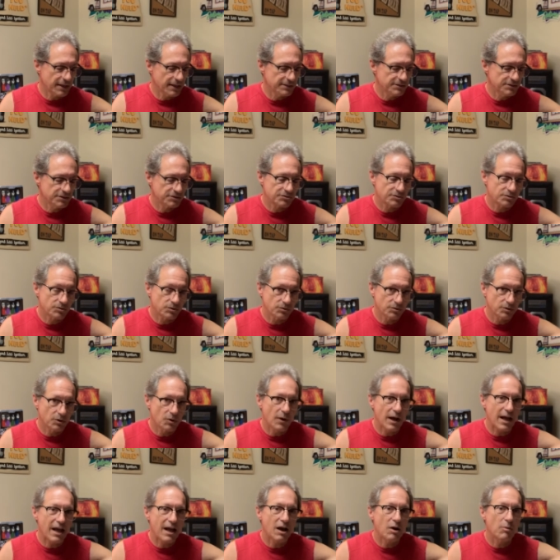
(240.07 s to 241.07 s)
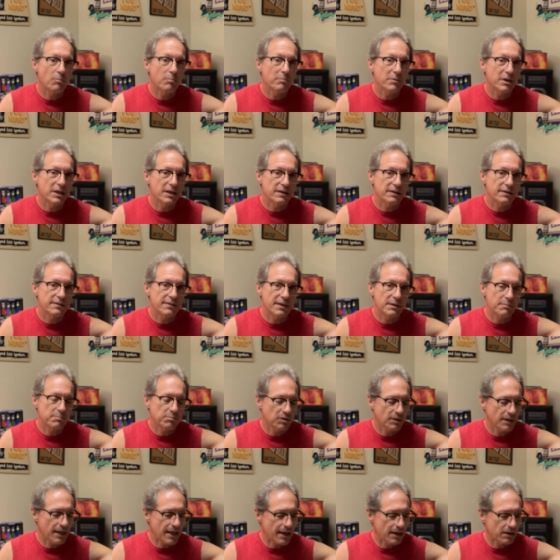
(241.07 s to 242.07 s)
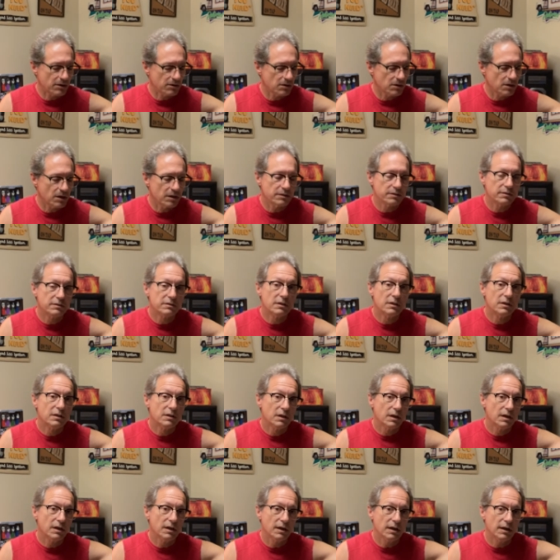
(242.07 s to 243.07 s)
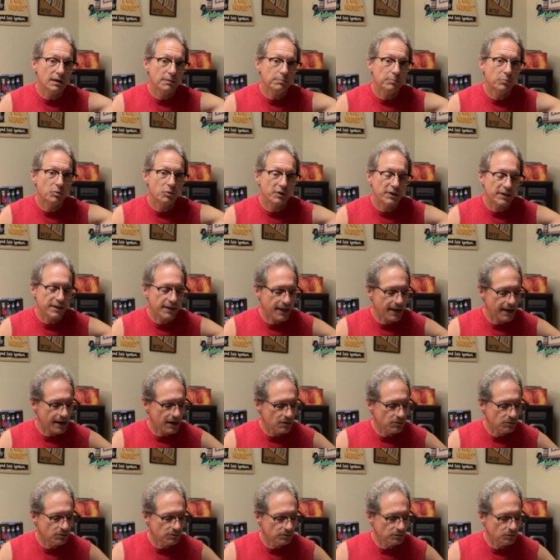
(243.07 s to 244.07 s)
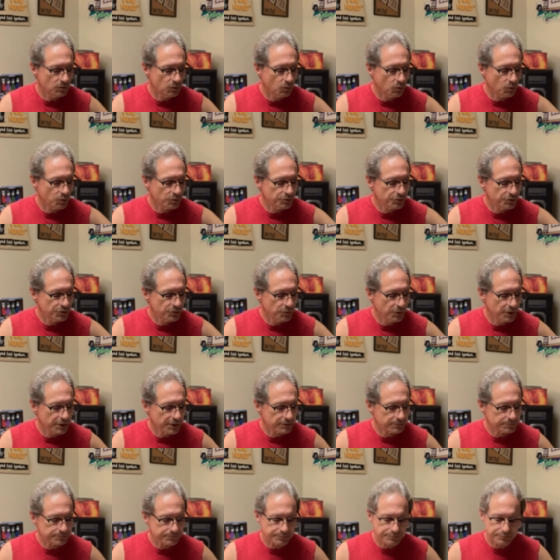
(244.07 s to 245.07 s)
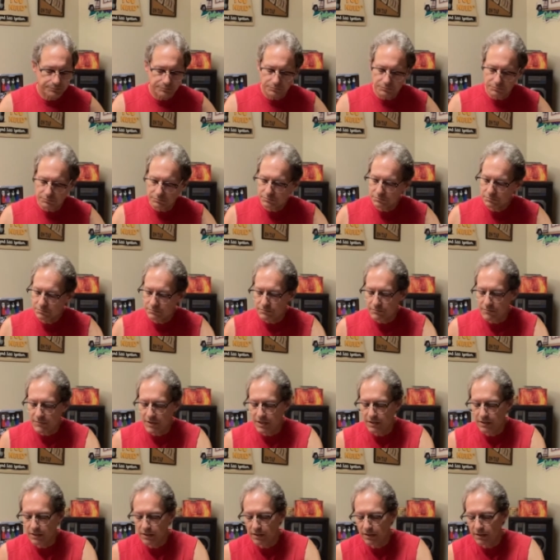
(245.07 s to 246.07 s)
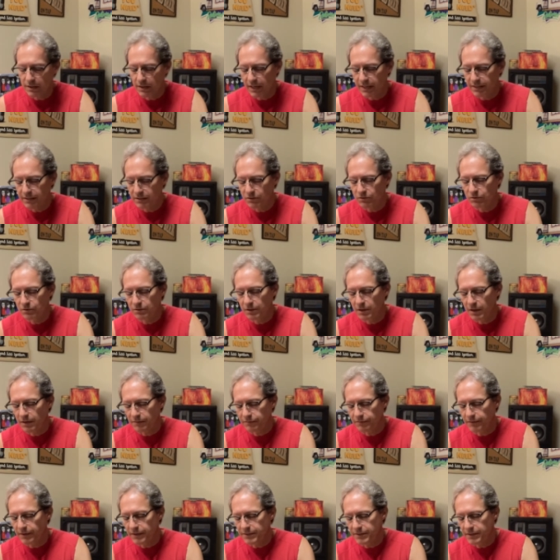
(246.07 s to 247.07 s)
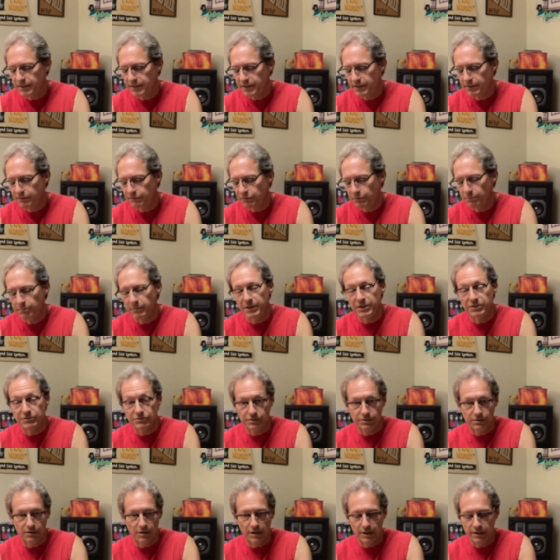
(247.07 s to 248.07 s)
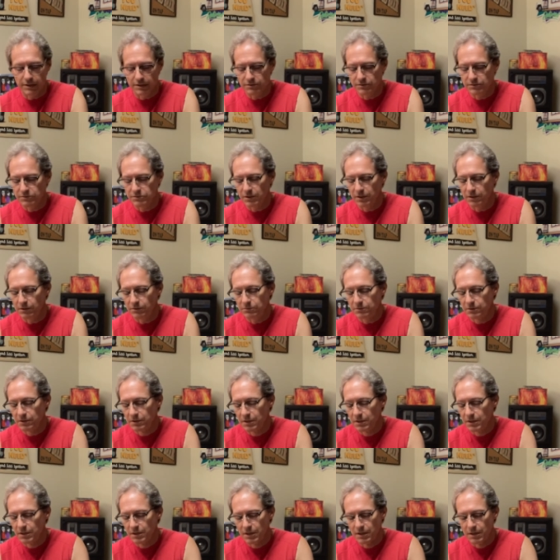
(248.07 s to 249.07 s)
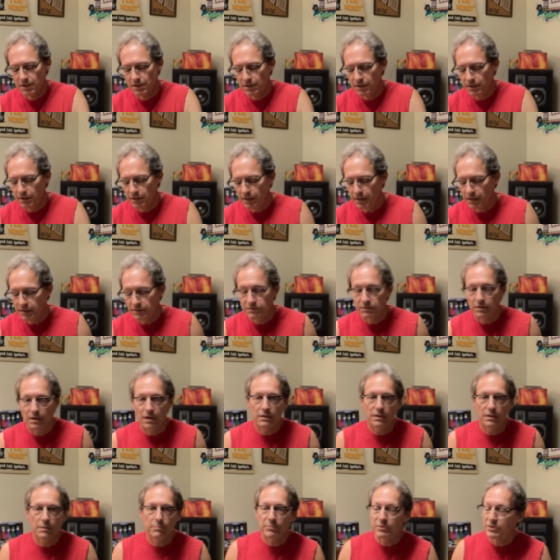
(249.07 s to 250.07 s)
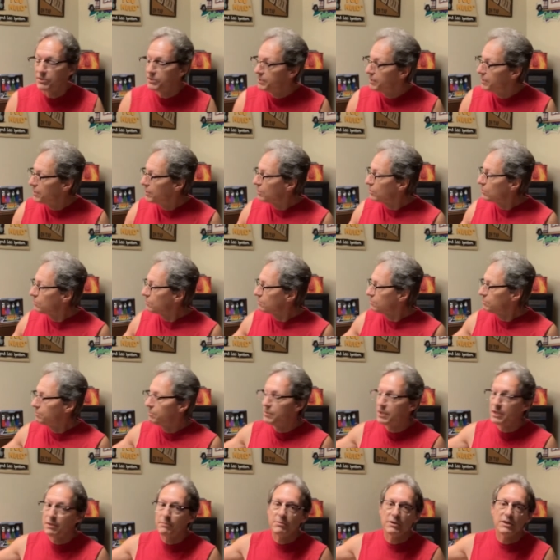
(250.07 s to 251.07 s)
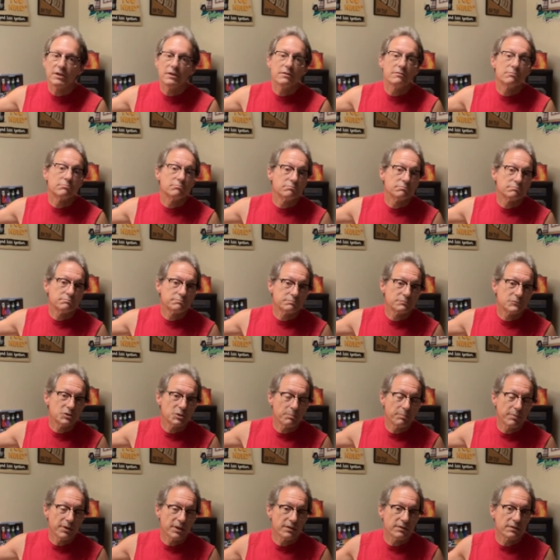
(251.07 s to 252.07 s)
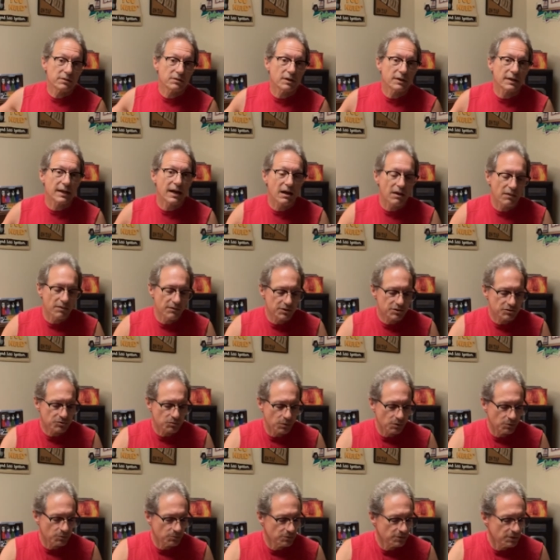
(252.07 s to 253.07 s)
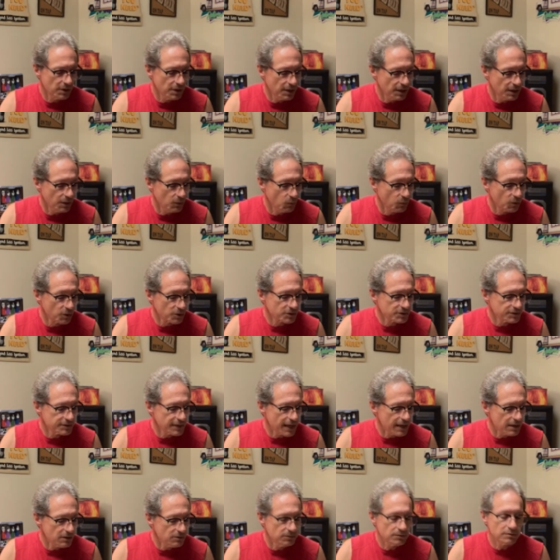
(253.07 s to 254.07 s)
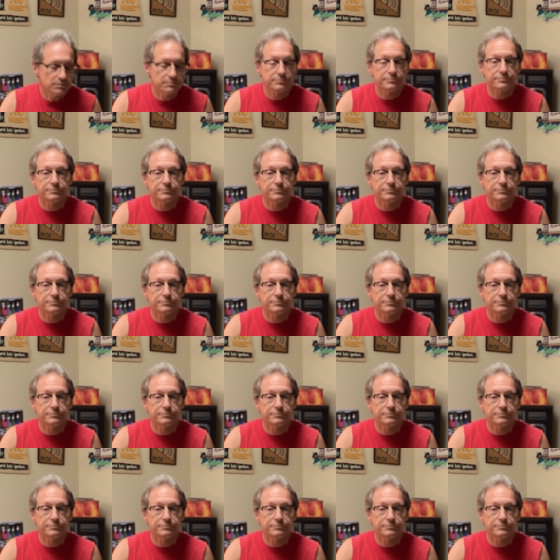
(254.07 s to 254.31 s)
I just don't know how many they plan on putting out or doing. I could not find any information on it, so it's all up in the air. Maybe, depending on how this one works out